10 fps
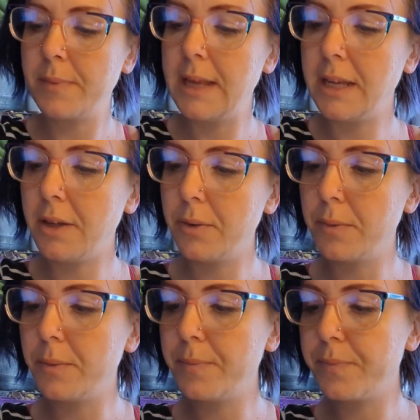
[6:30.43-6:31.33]
Thank
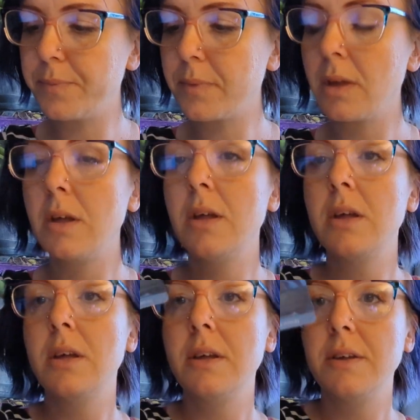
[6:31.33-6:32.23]
you.
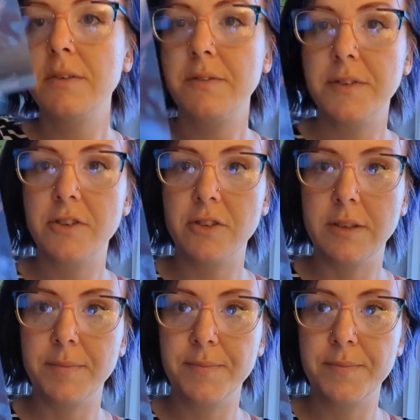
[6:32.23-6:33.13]

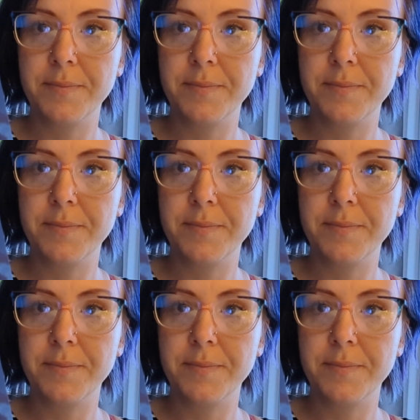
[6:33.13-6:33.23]
Vision.